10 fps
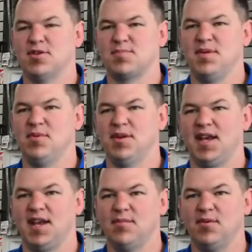Most people when they
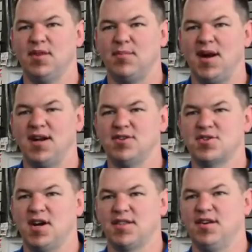come in with a brand new
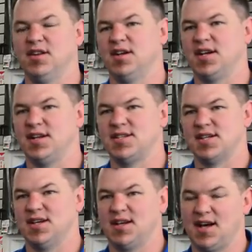truck, they're looking
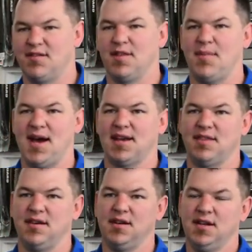to cover the back of
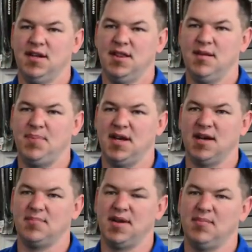the the
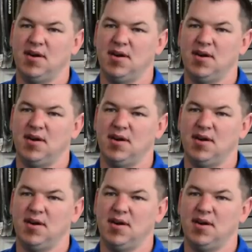pickup, keep